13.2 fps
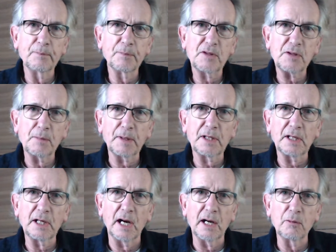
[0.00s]
something
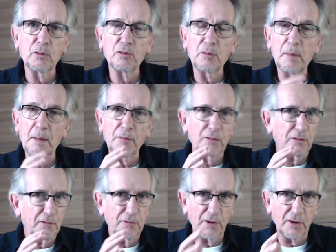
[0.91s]
that I will remember for
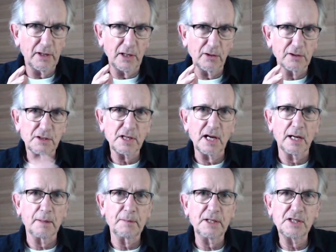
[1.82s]
a very long
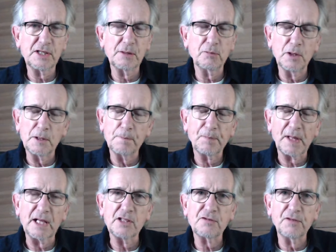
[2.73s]
time. He said, well,
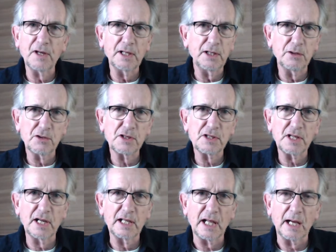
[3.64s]
it's funny you should
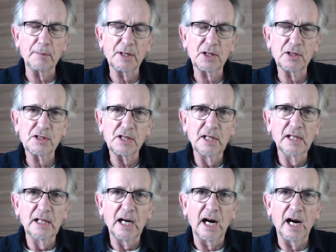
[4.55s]
say that because
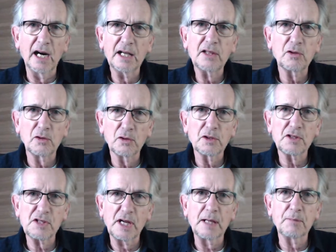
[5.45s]
I thought the
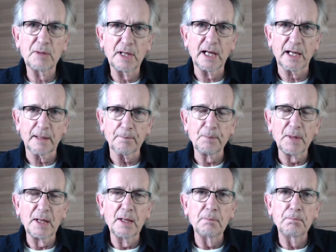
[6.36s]
same thing.
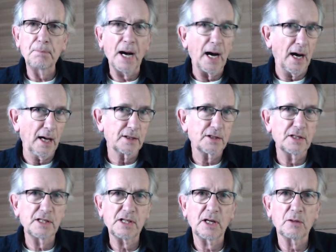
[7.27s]
But, he
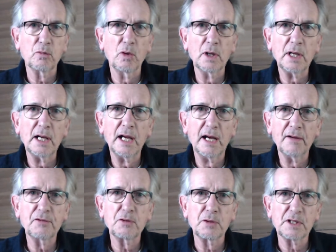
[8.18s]
said, what I
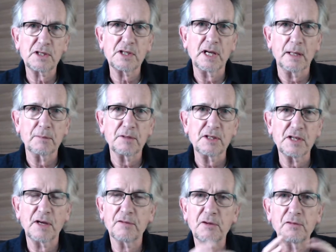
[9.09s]
have to accept is
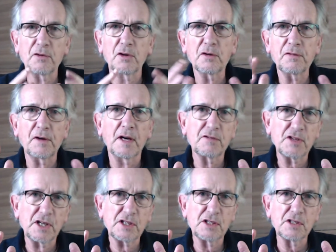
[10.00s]
after 4 or 5
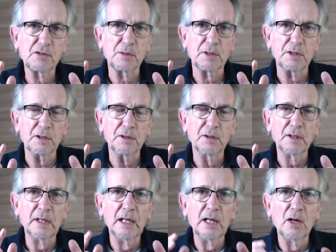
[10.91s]
sessions with you,
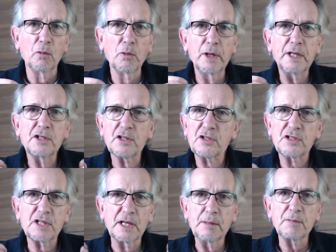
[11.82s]
we just
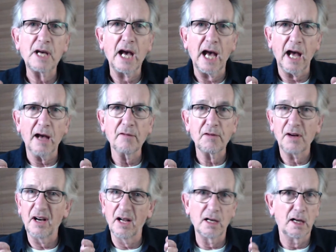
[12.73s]
seem to have
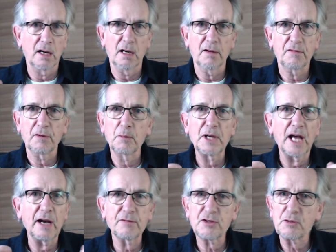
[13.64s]
a laugh and we
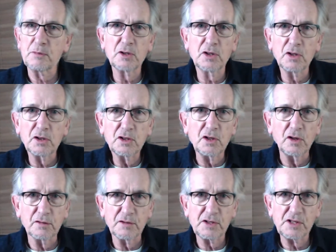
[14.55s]
have some good
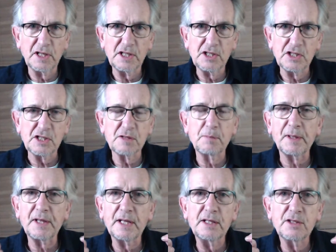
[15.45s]
conversations,
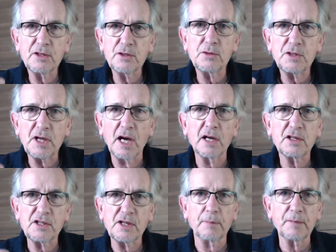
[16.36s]
but they do
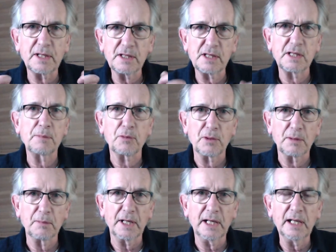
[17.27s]
touch something deeper in
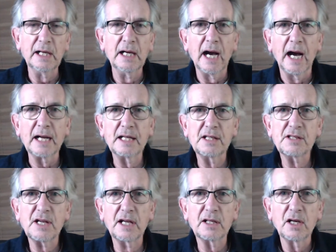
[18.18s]
me. And he
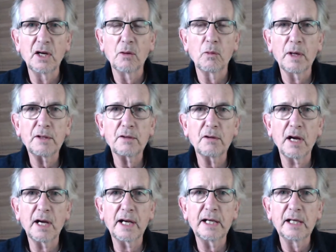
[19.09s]
said, whether
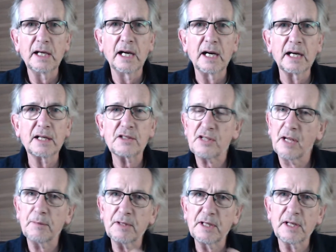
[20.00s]
I
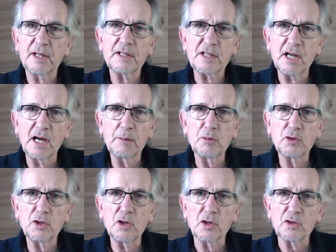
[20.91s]
accept it at the time or
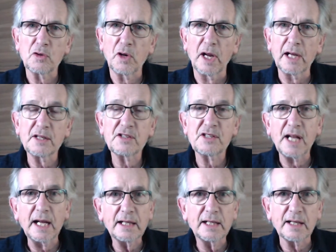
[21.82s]
not, or I
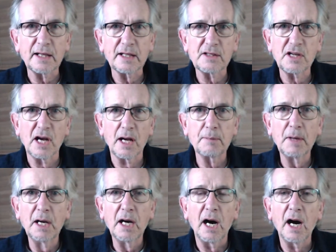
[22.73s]
understand it at the time,
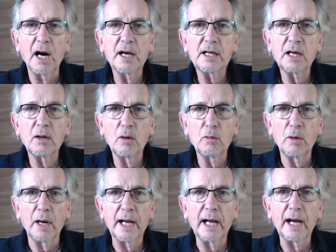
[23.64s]
I go
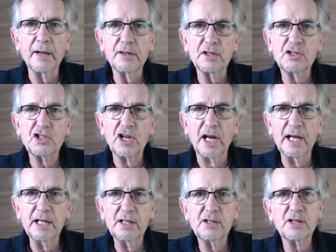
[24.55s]
away and the
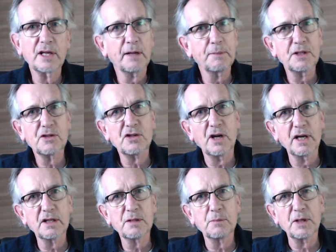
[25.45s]
change that I've been trying
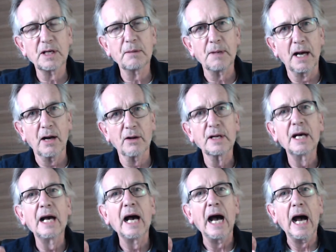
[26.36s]
to bring about
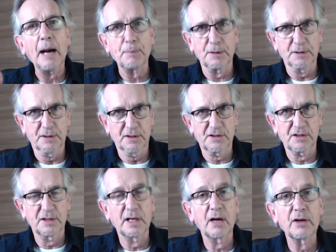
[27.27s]
happens.
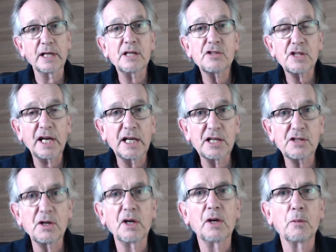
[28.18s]
Now, in his case,
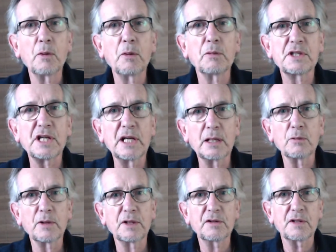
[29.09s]
we were dealing
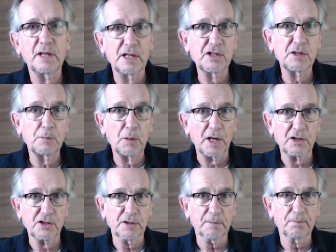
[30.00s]
with his
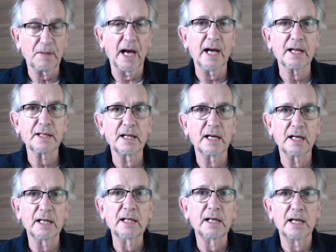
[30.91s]
depression, and
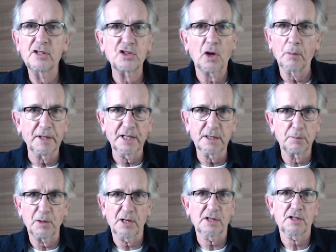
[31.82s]
he stopped being
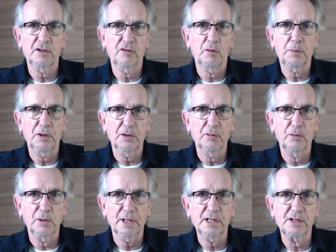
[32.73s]
depressed over a period of
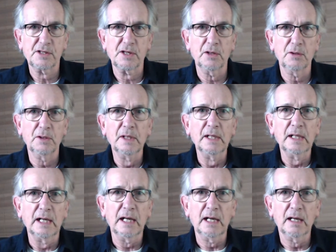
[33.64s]
weeks. So
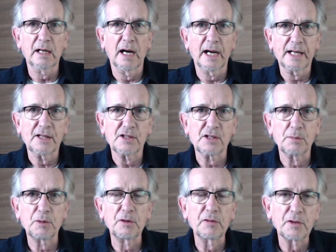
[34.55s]
I guess the
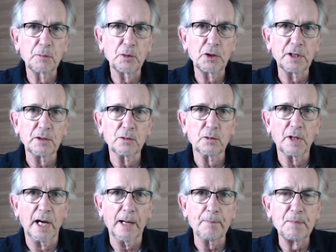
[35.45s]
proof of the pudding and all that.